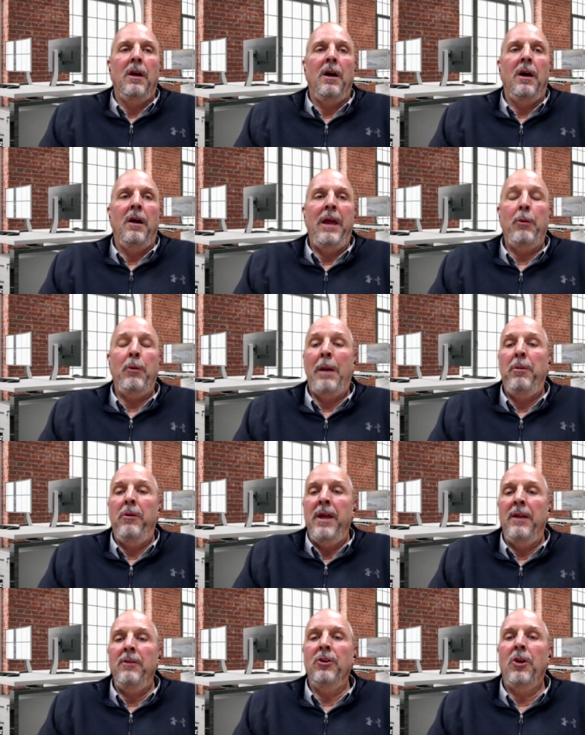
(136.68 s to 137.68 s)
they were able
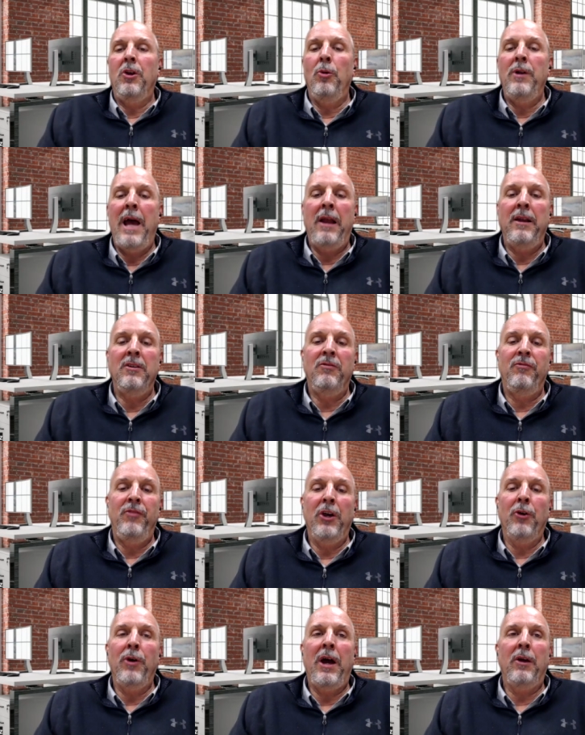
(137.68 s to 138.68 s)
then to go down and
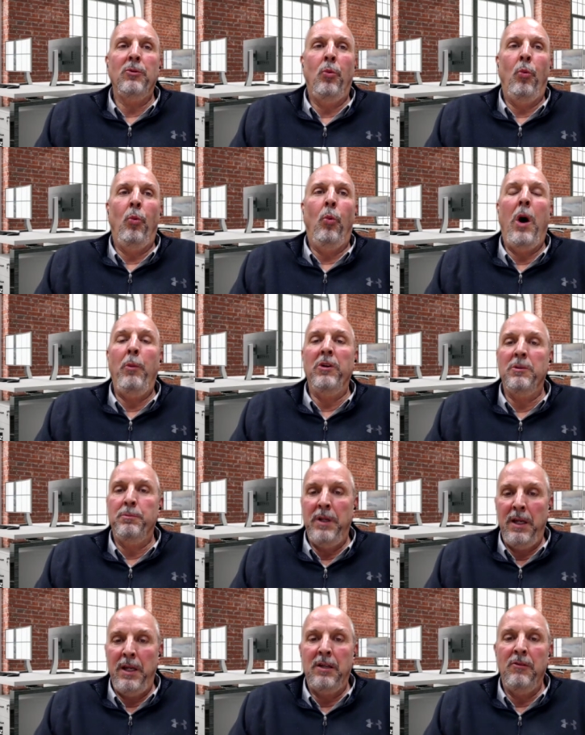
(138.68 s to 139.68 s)
figure out what was
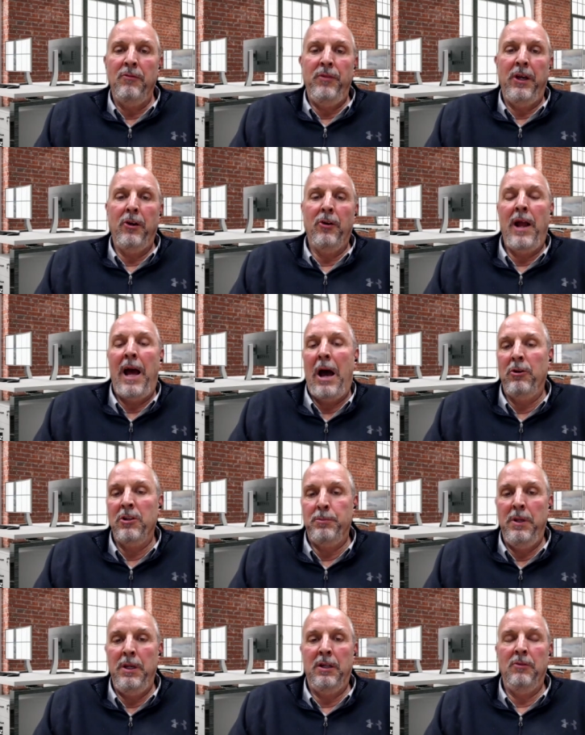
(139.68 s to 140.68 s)
being configured and how it was
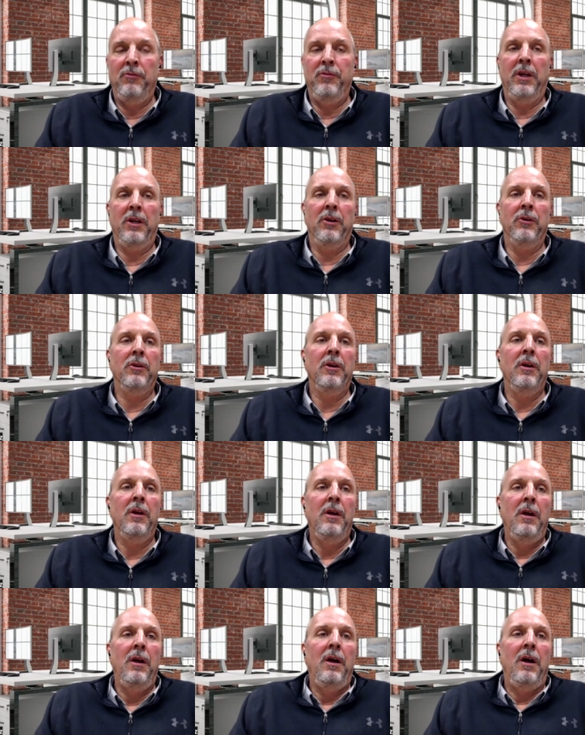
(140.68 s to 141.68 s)
being configured.
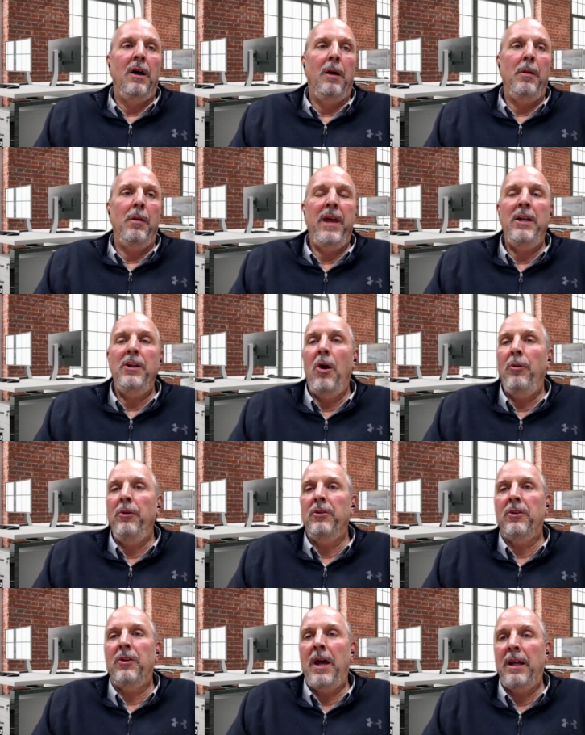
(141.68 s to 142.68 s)
Um, and they
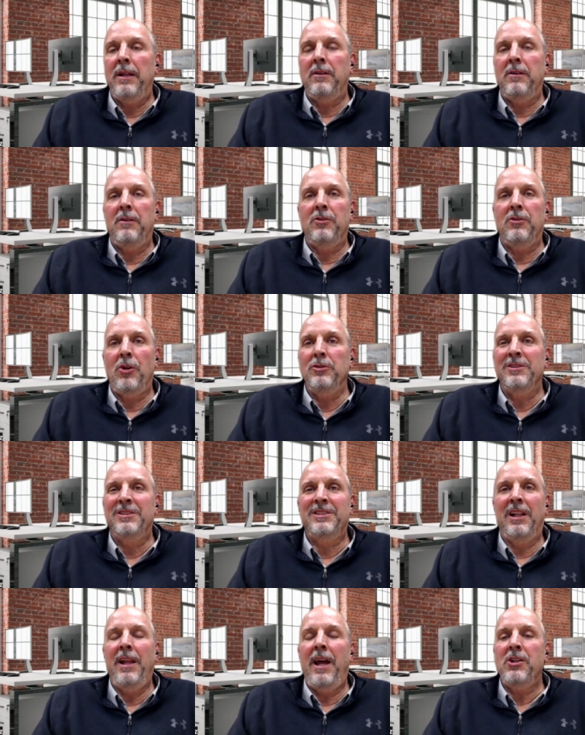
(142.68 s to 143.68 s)
noticed that certain
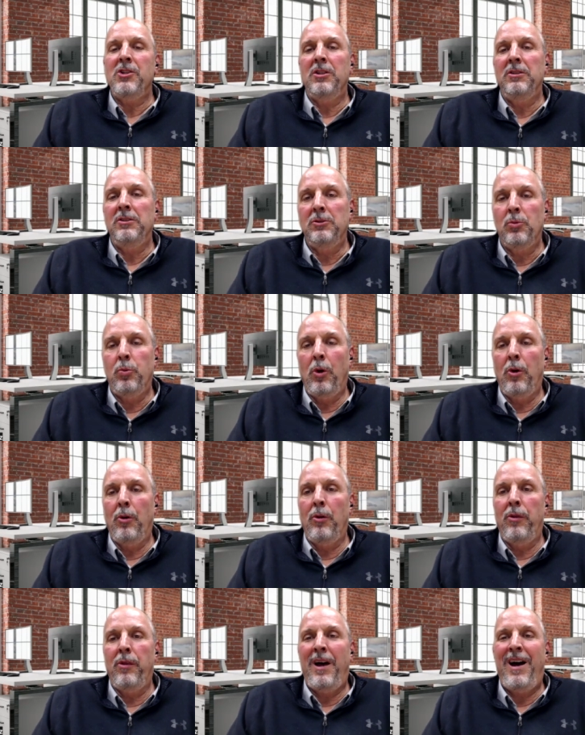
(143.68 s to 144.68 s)
selections were
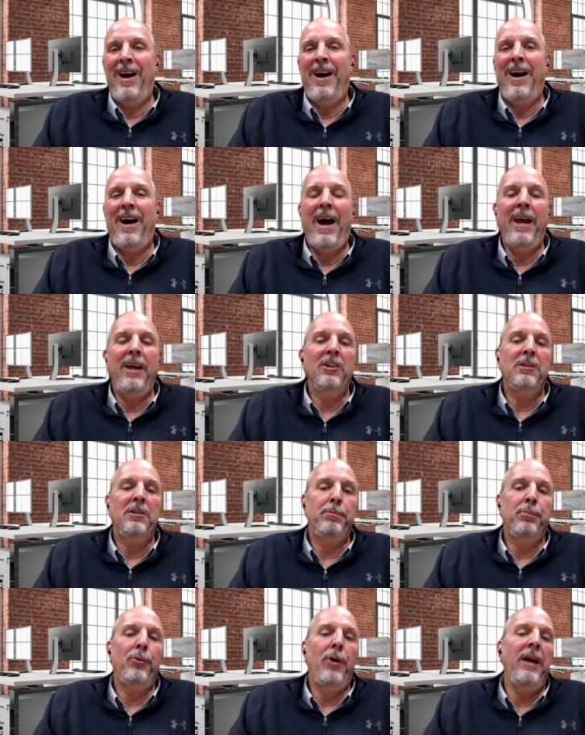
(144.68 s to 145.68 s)
the highest
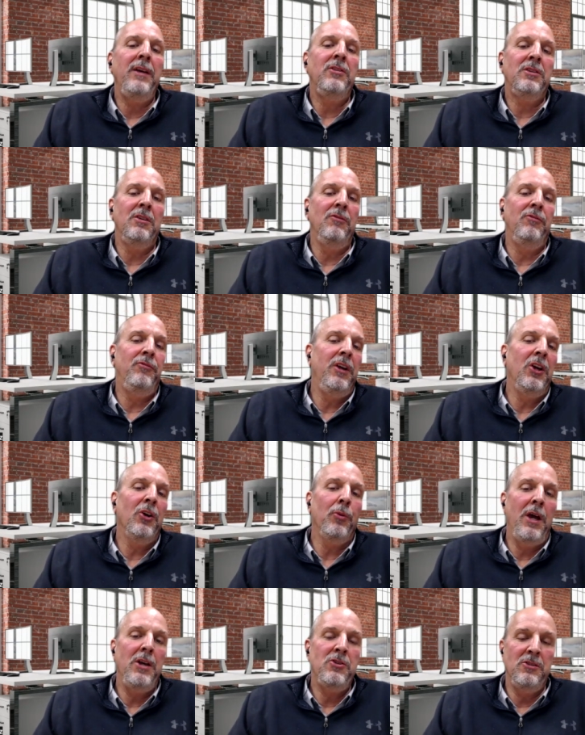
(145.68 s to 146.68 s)
price
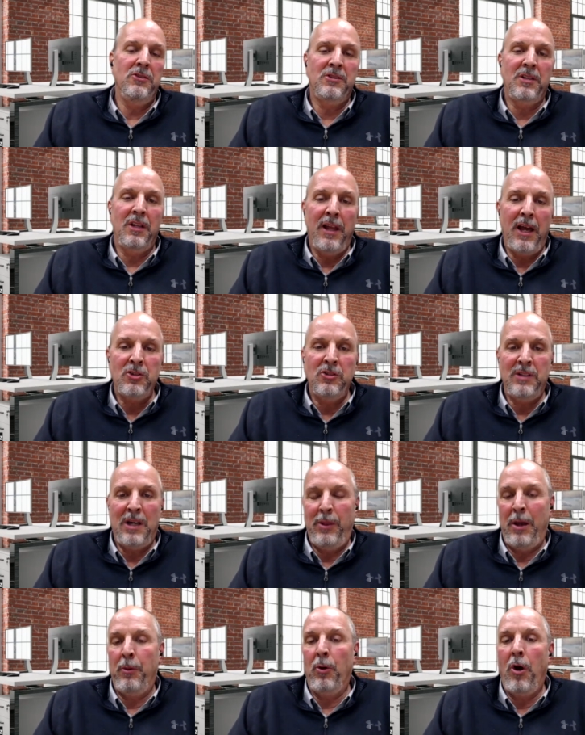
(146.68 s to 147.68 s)
configuration selection that
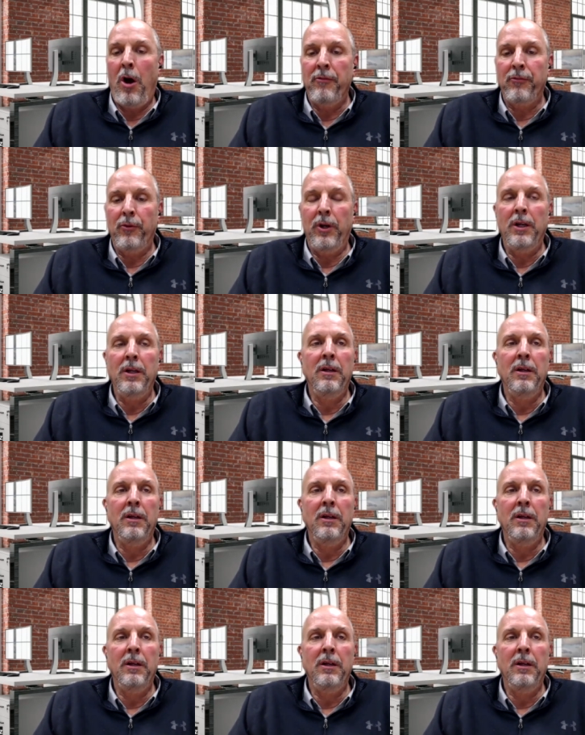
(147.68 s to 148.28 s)
they were offering.